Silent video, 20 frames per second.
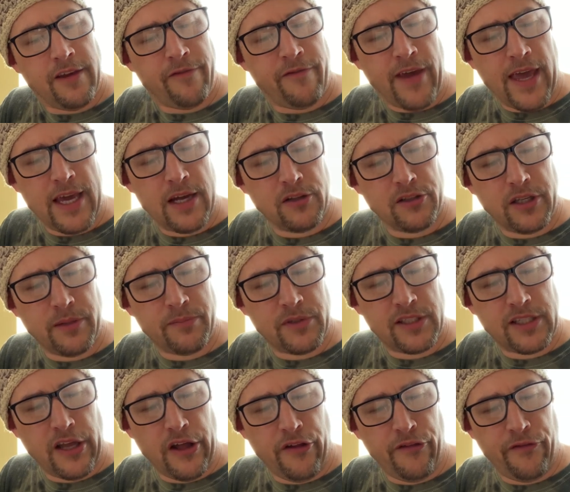availed
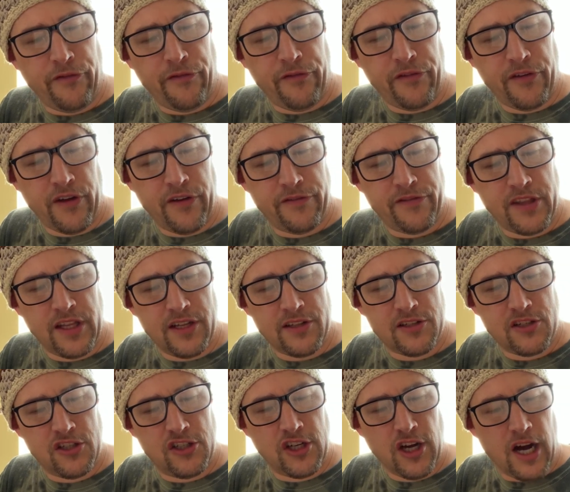himself of these
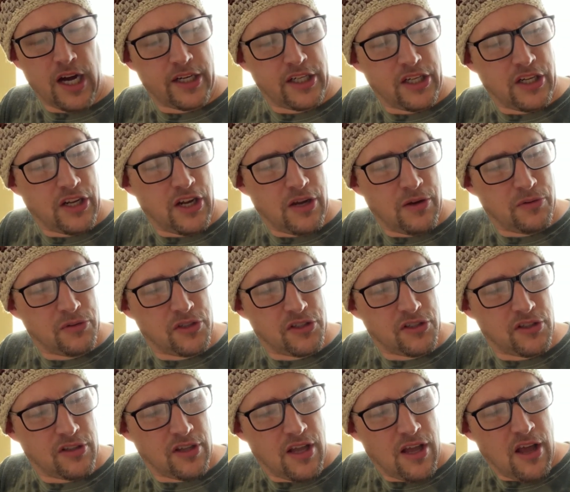jotted
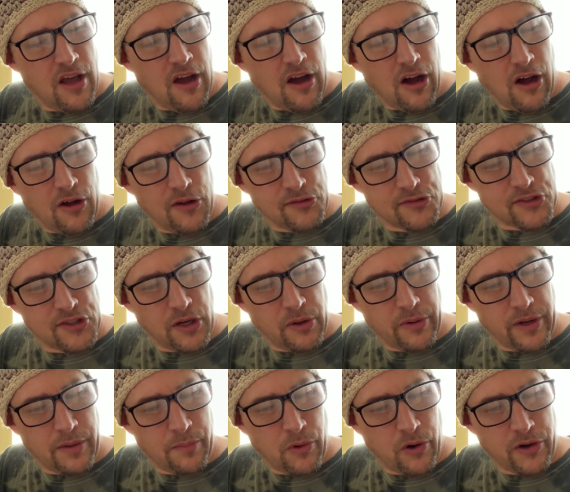notes also
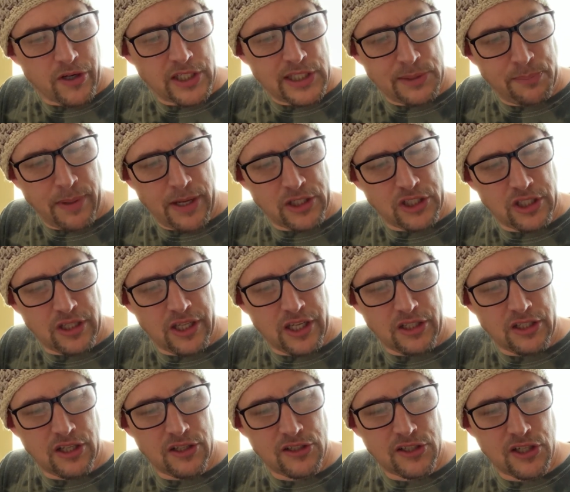and more especially
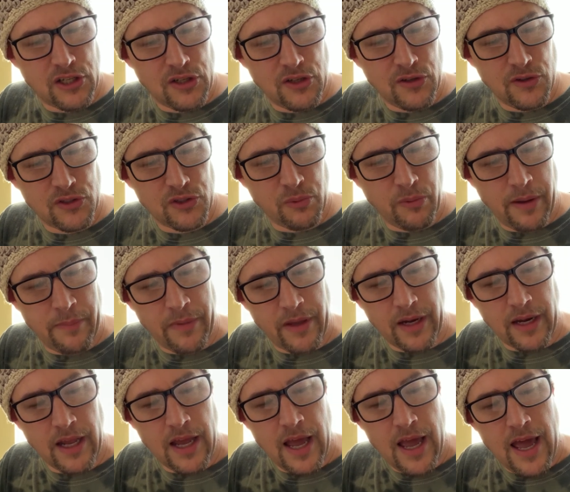to seduce
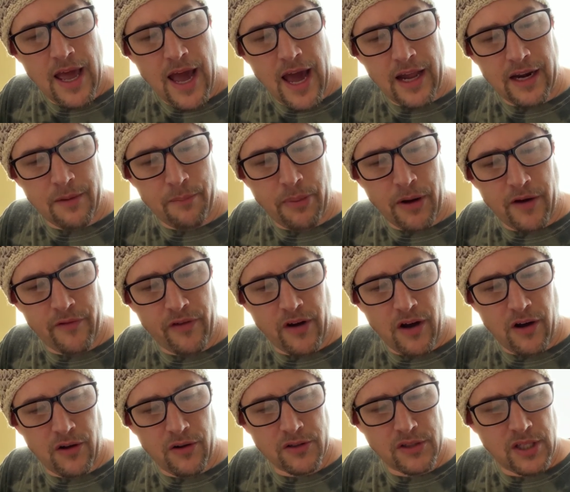women, and above
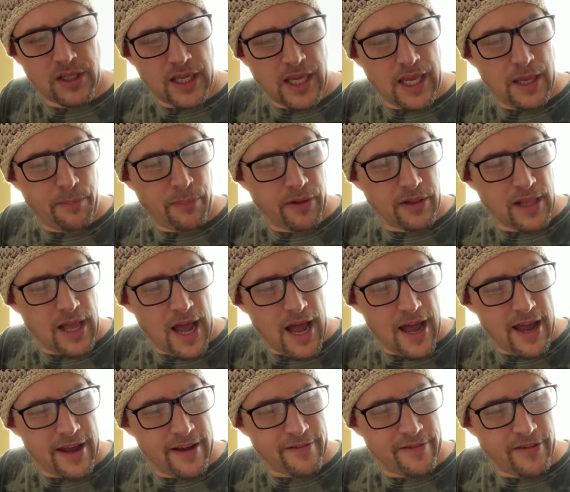all, to keep
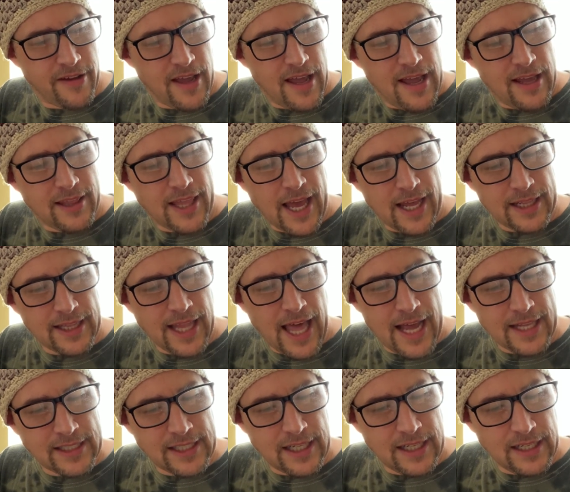alive that
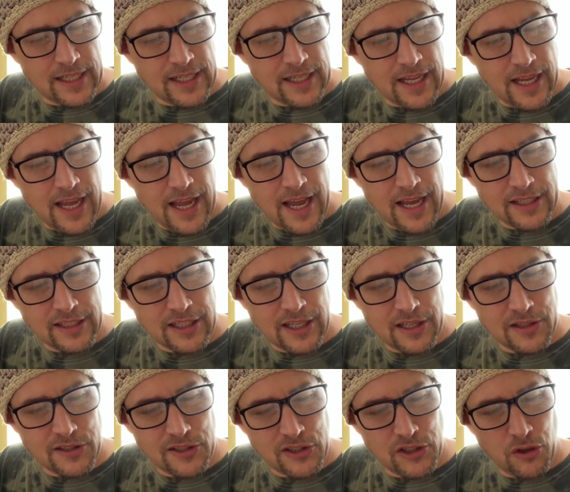latent and
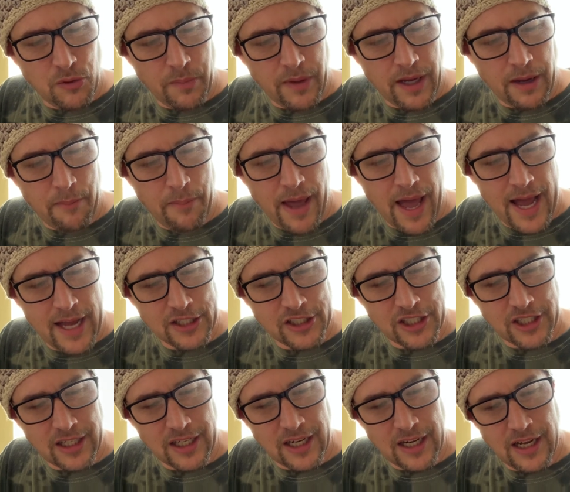consuming
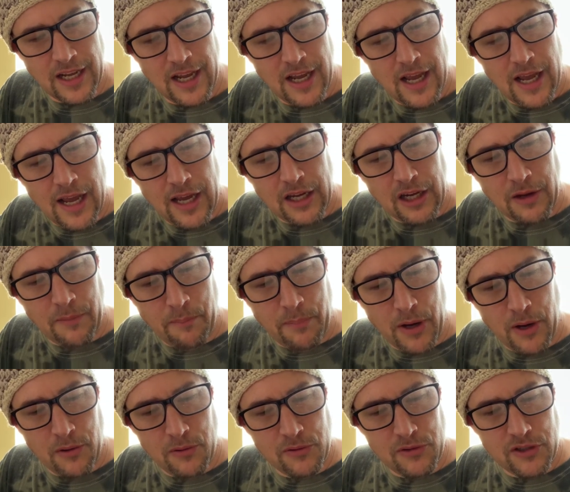passion,
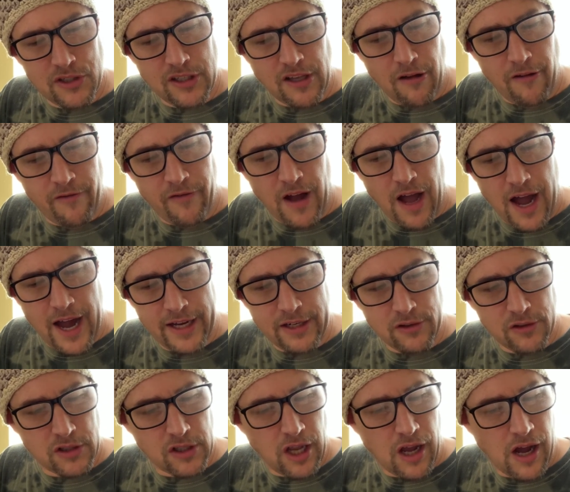composed of
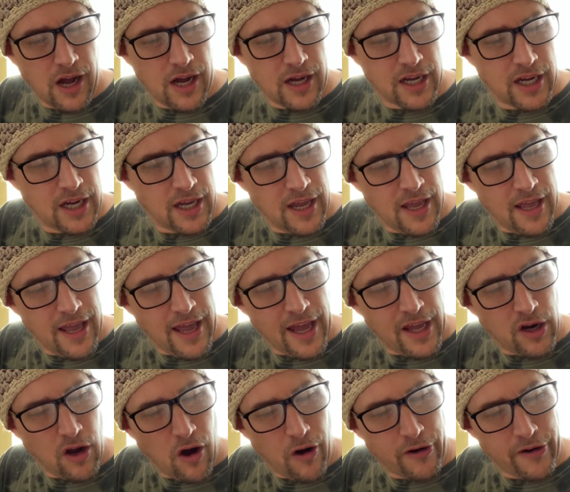idle talk
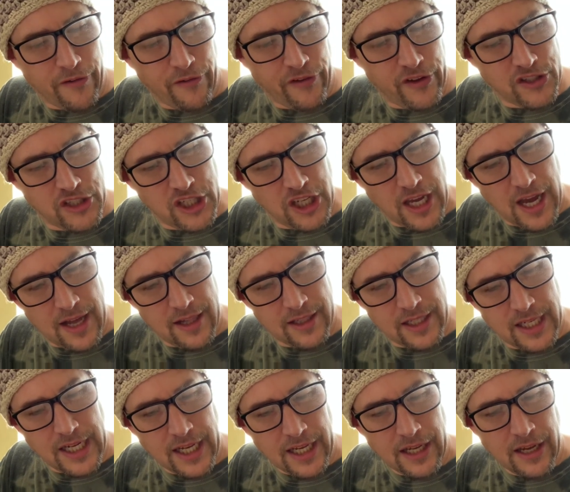and
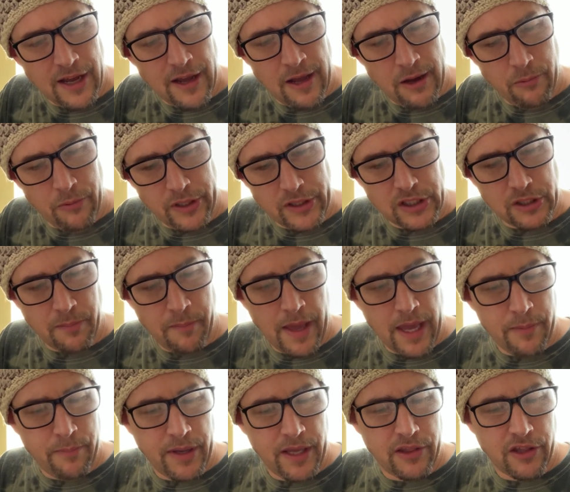artificiality, which
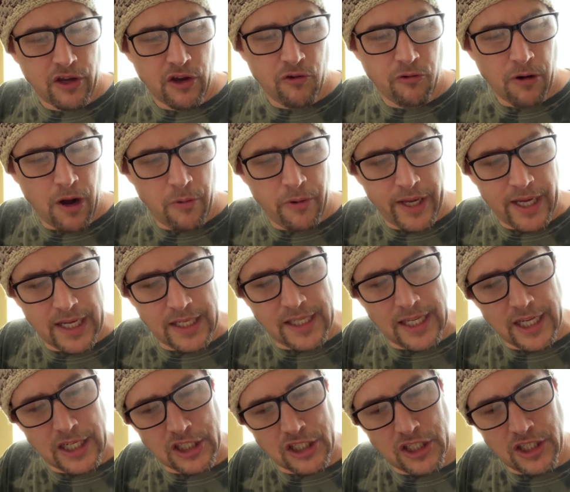may be the growing
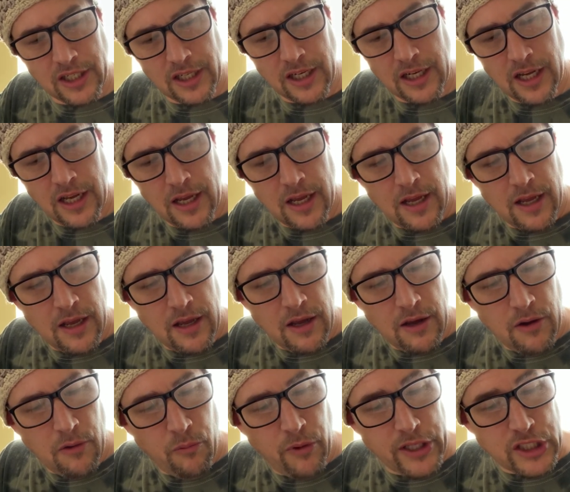addiction,
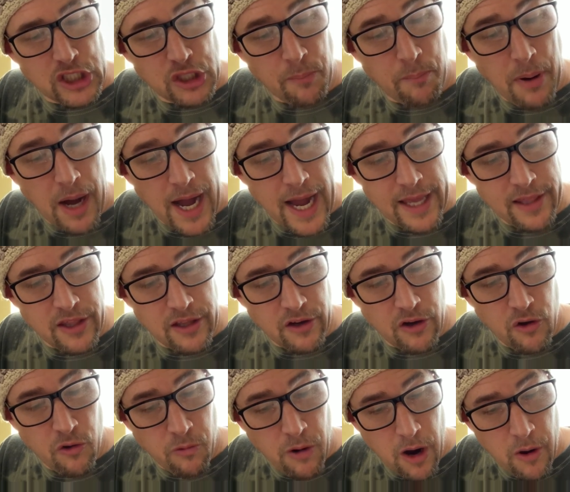which by the
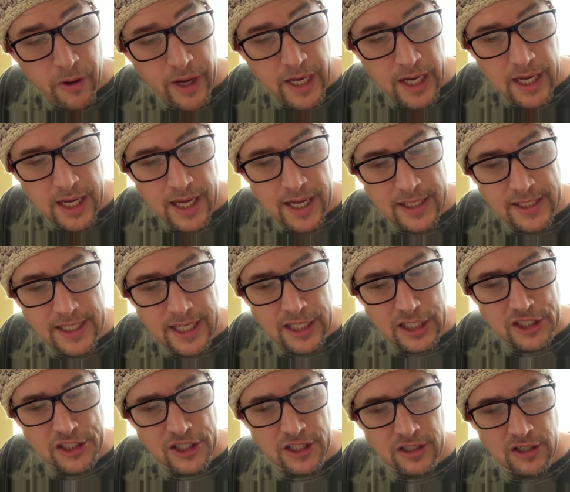growing
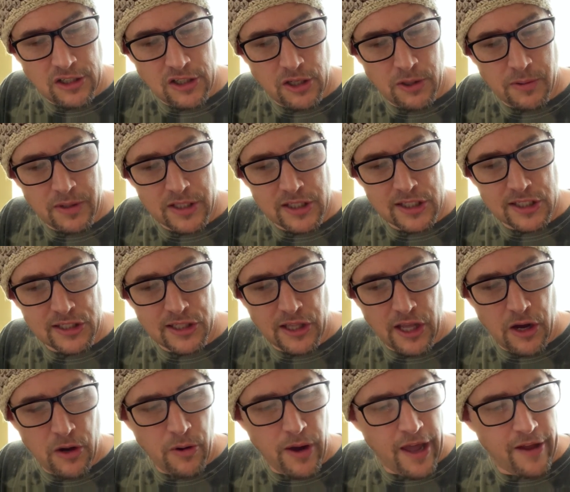addiction to its
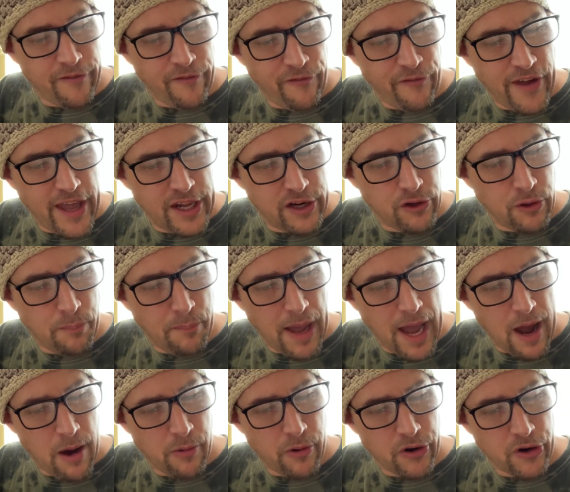slow and fatal
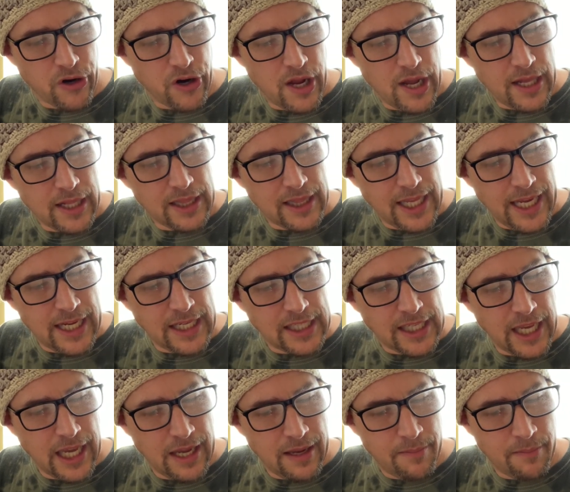power linked
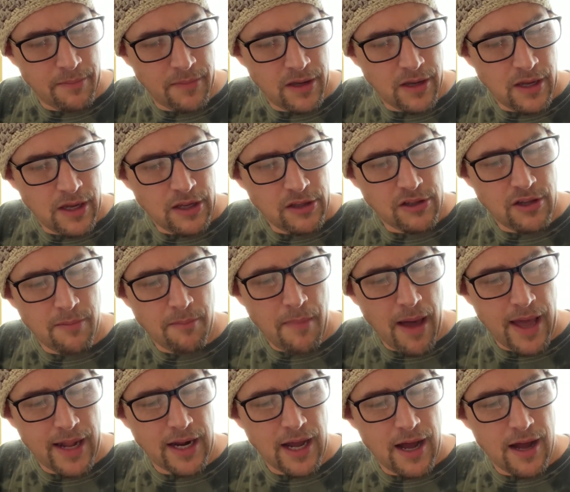him to
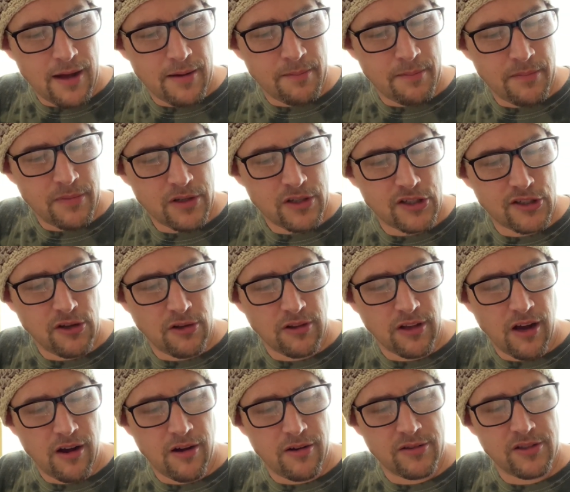Madame
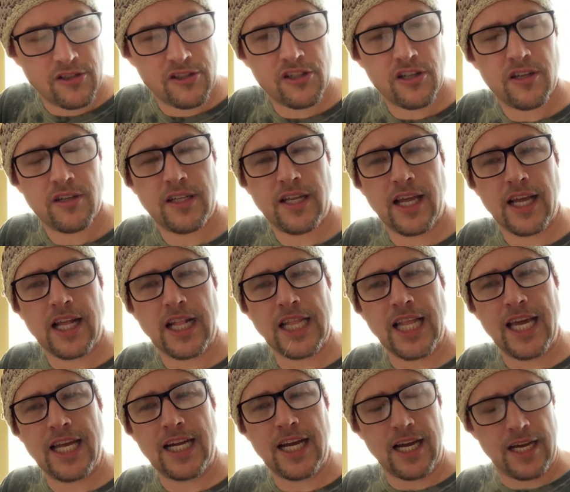Solange de
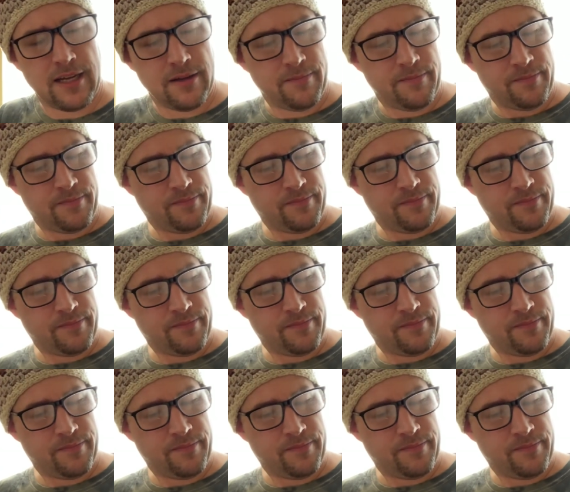Cléda.